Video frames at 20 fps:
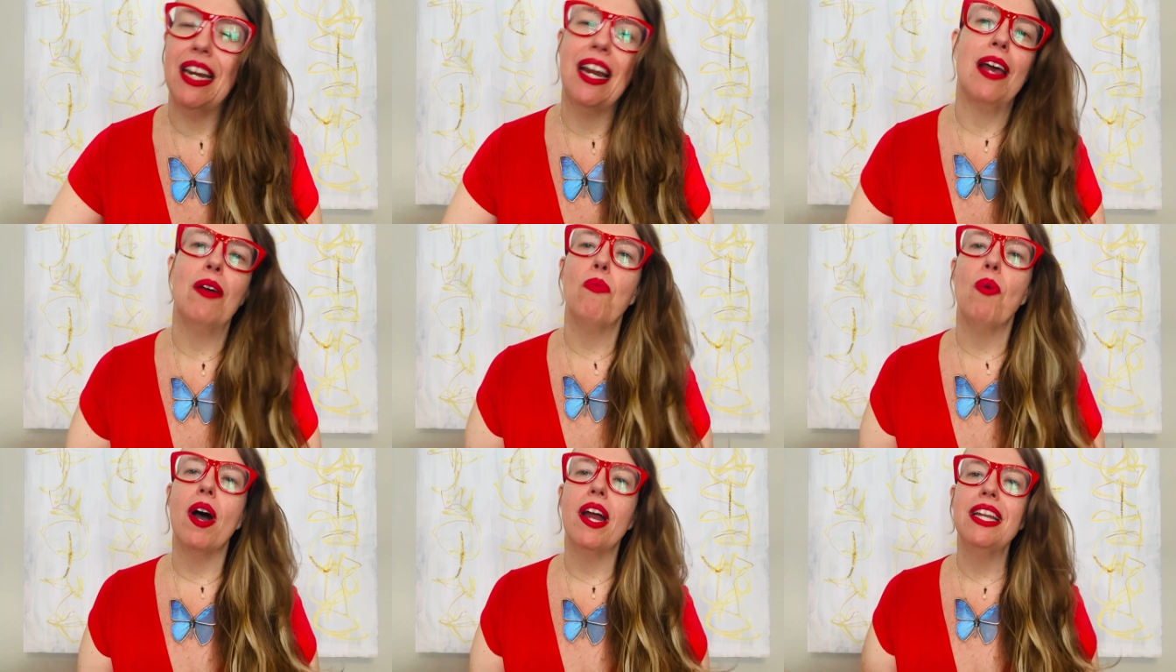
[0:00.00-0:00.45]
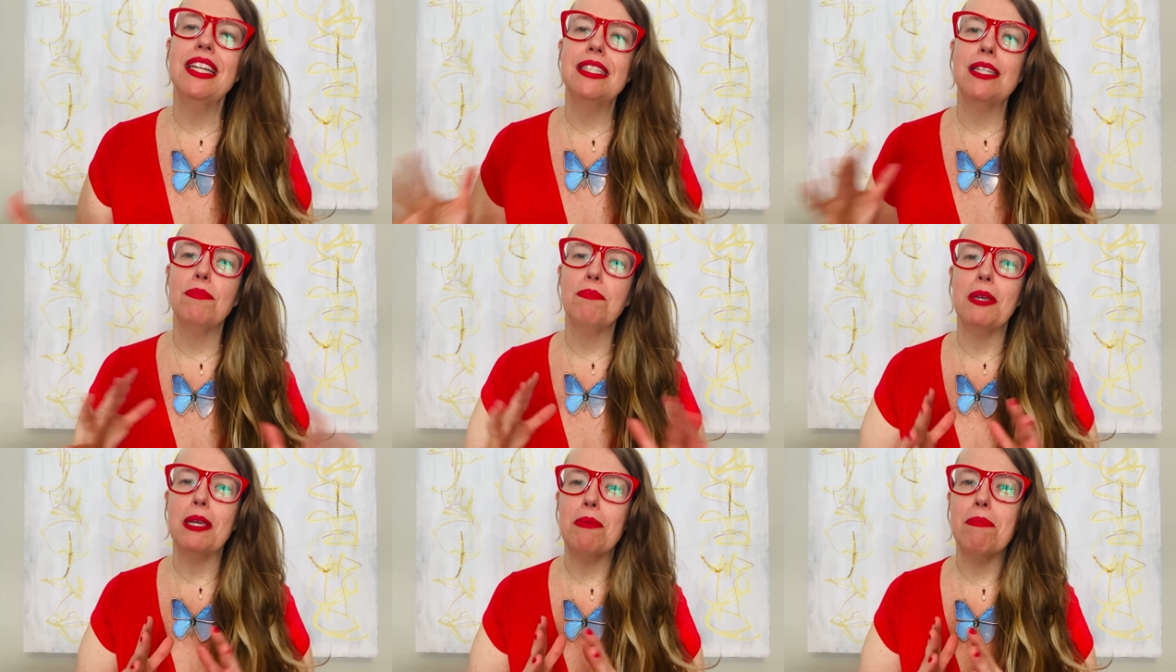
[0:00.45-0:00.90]
And I wanted
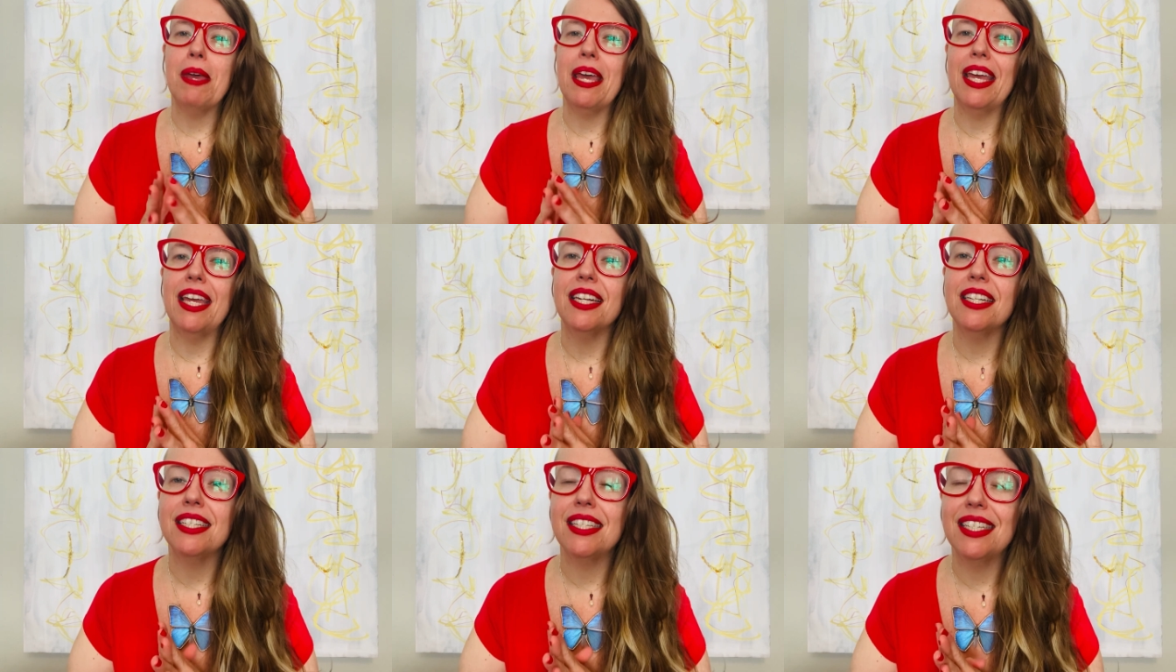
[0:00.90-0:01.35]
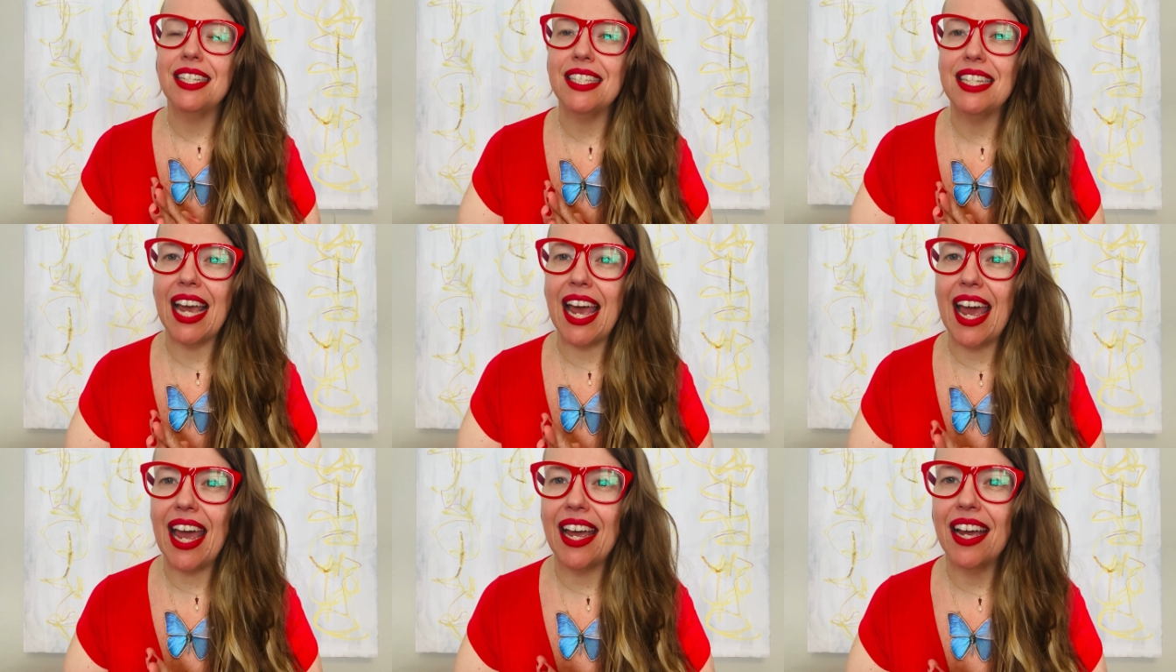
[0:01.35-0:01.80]
to beam in
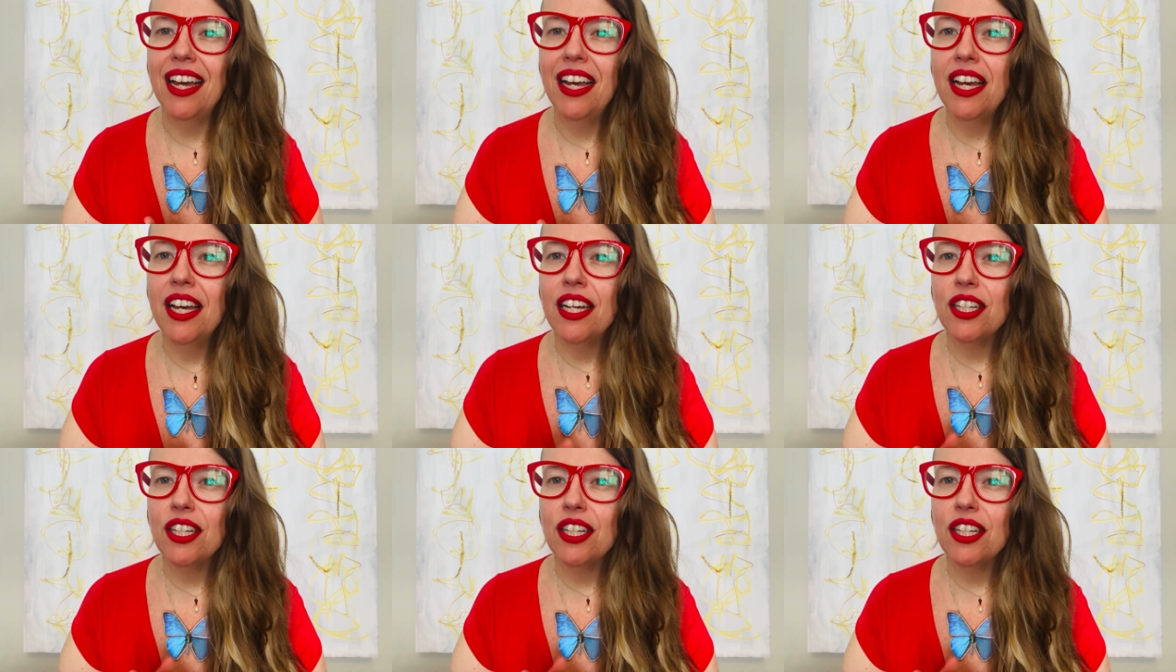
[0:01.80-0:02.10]
today